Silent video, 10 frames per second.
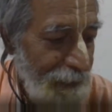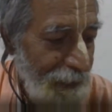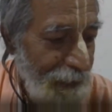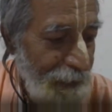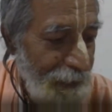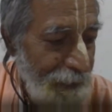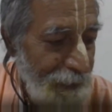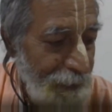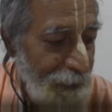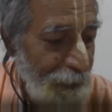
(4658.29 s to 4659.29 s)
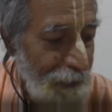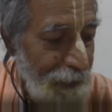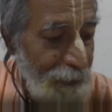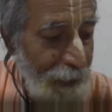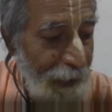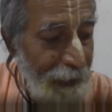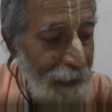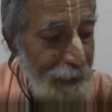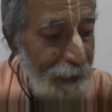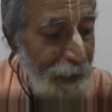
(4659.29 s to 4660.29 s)
So this
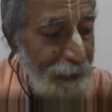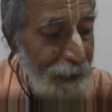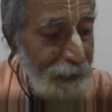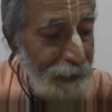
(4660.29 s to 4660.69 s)
way Haridas